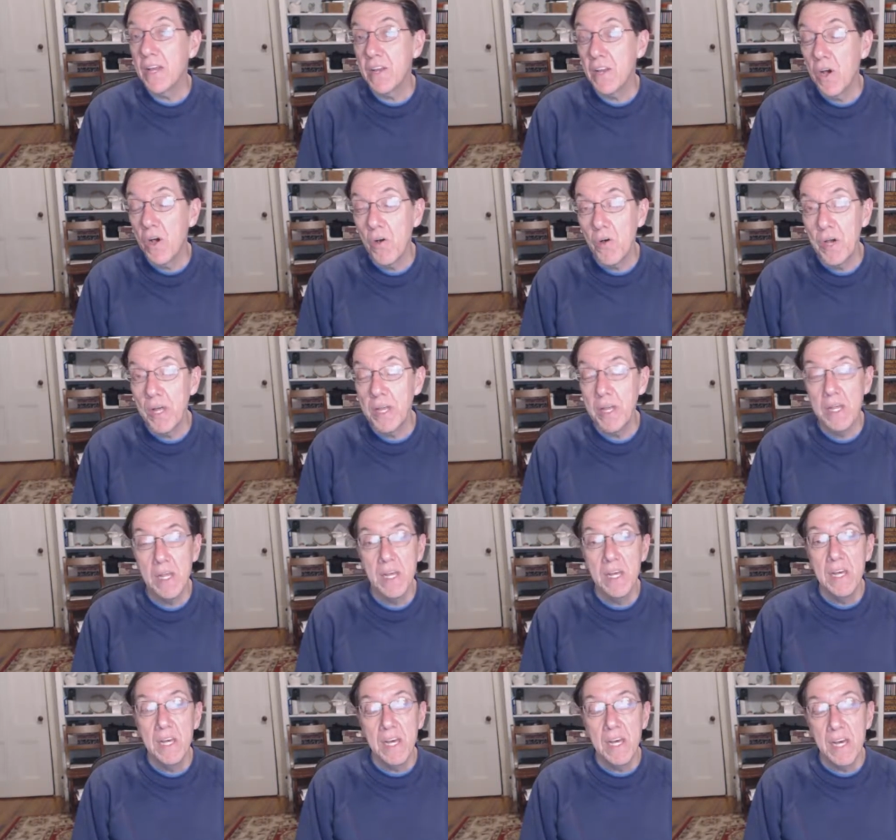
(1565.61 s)
They know it
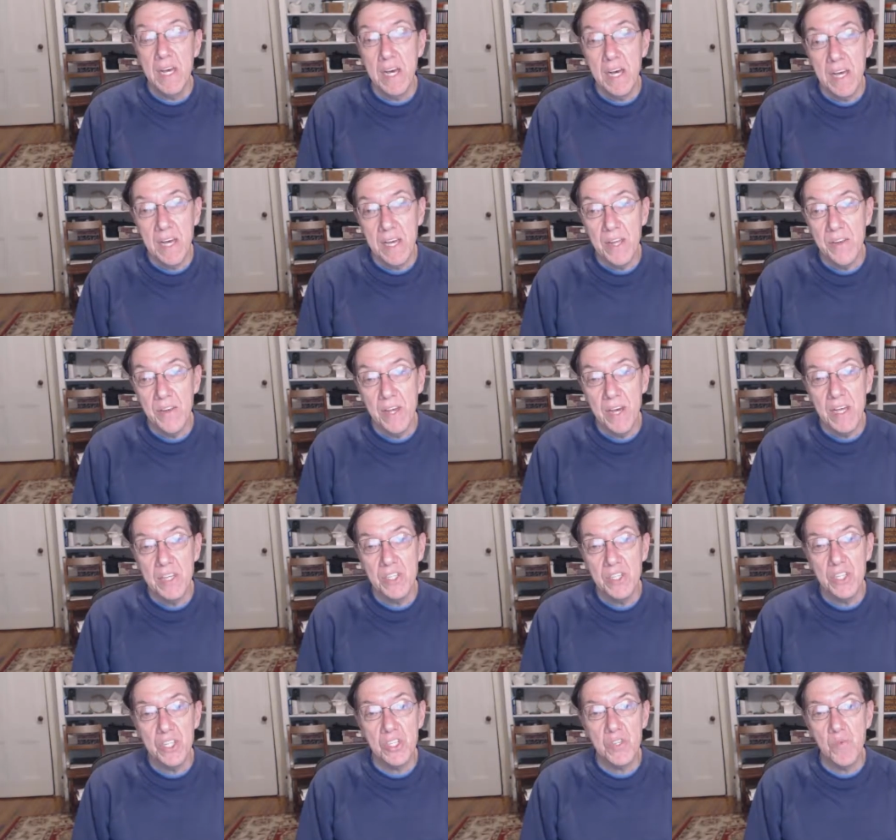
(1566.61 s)
and
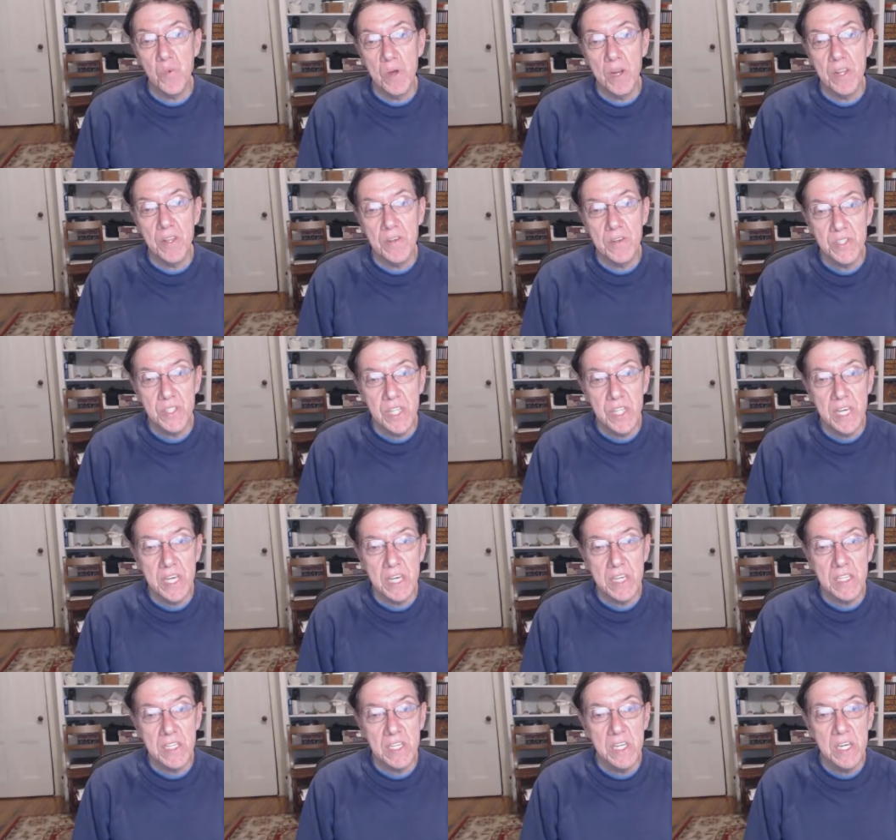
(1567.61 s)
uh, it's just one of those
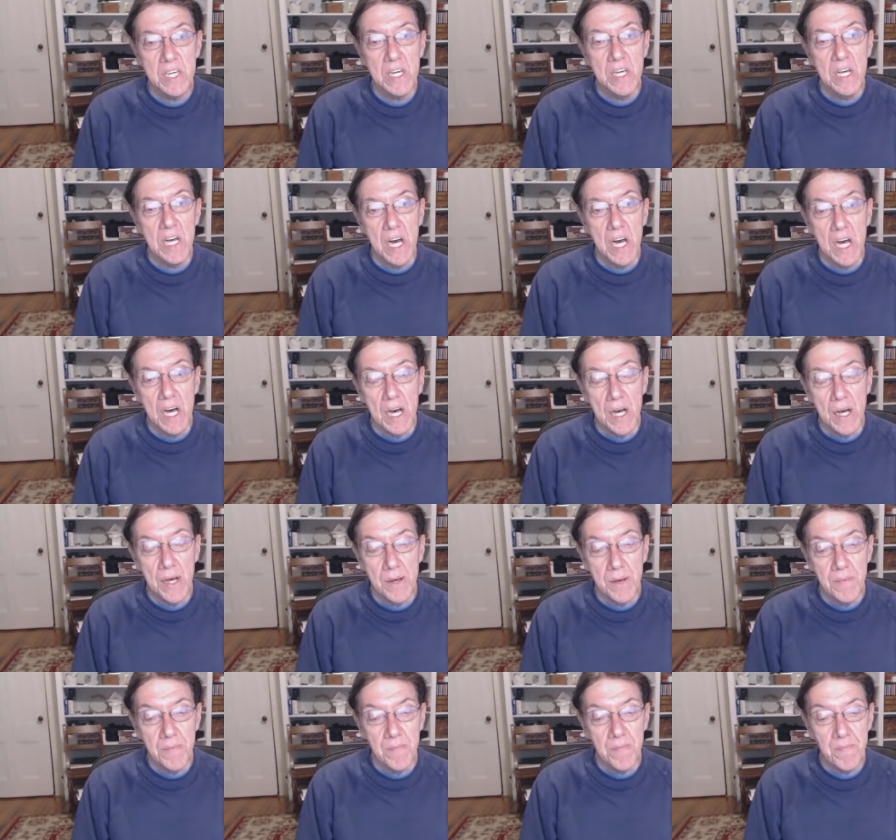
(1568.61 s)
things.
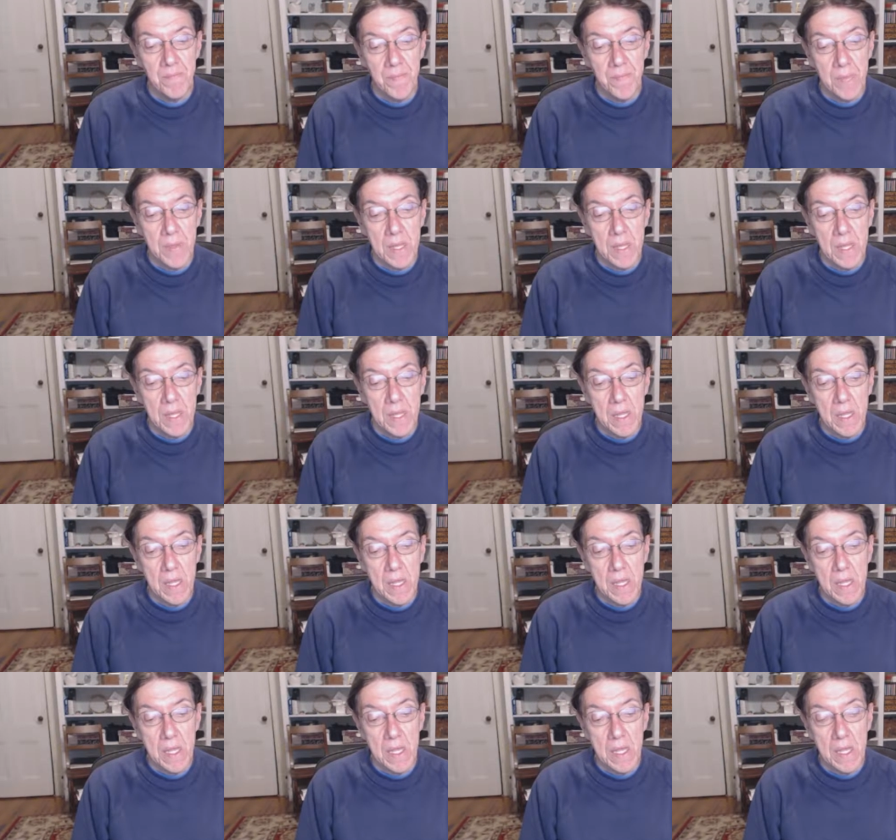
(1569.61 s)
Um,
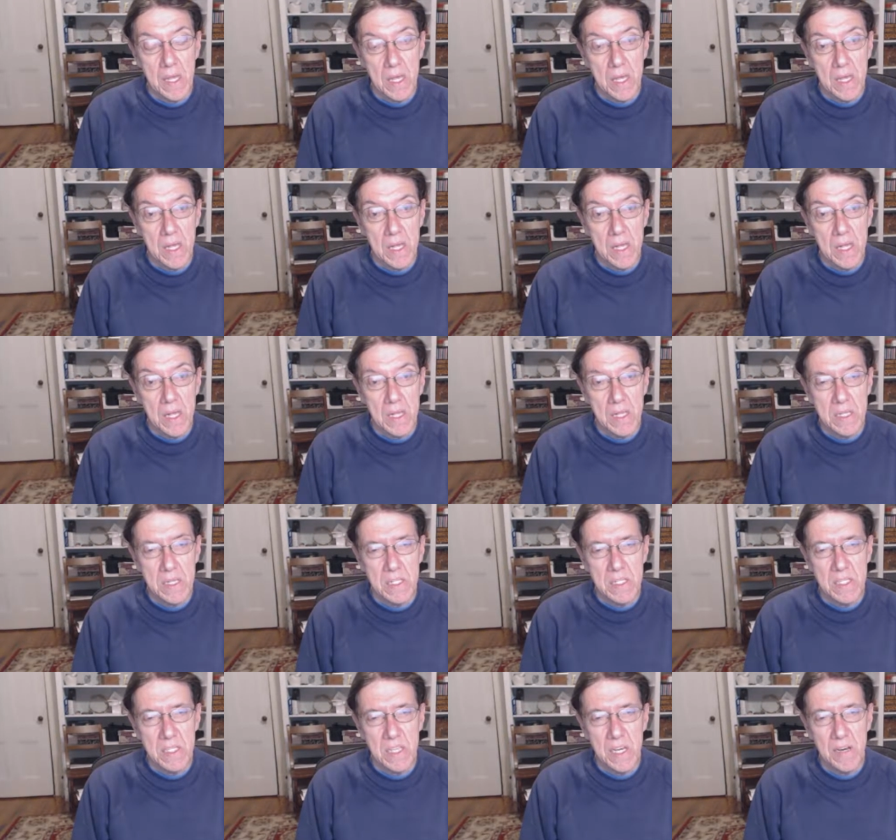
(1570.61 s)

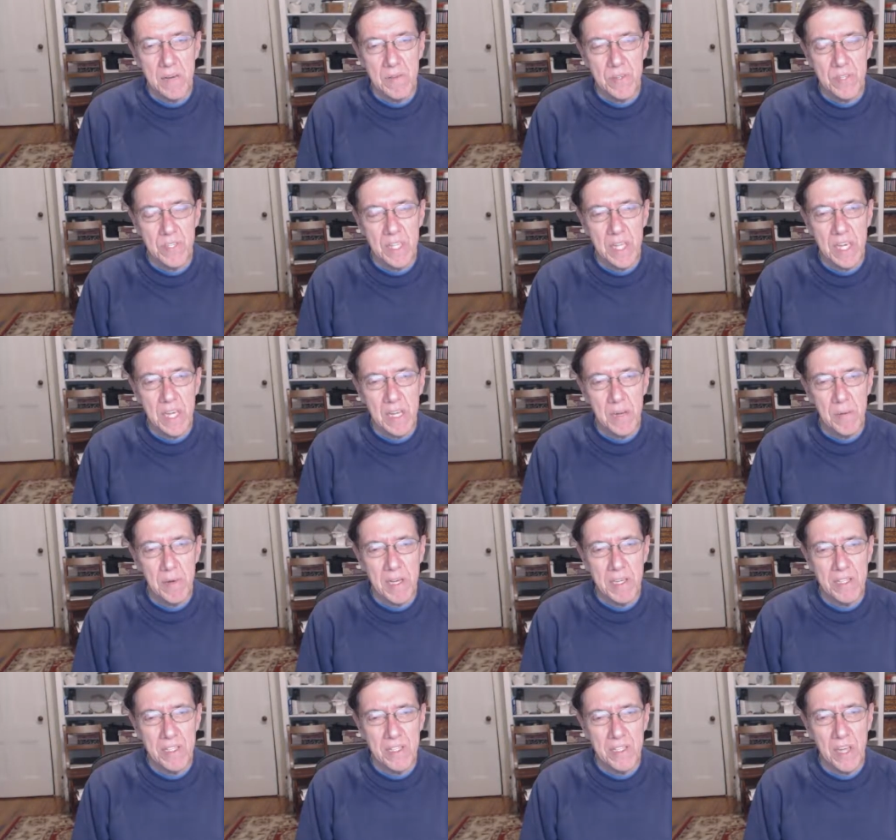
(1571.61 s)
let's see, I was thinking
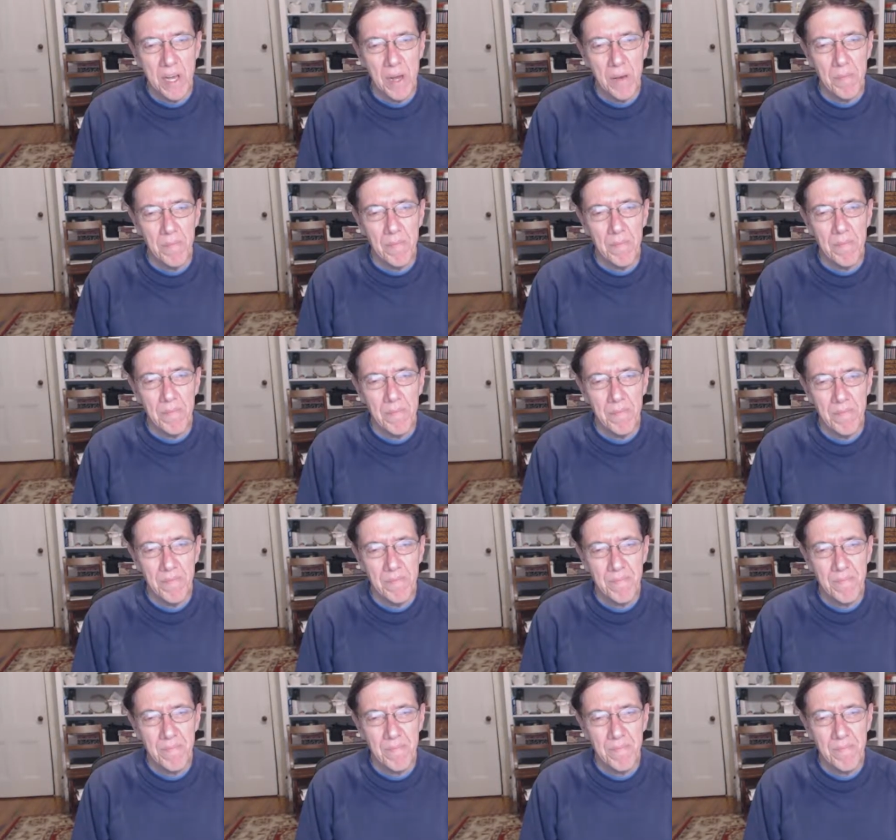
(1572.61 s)
about some.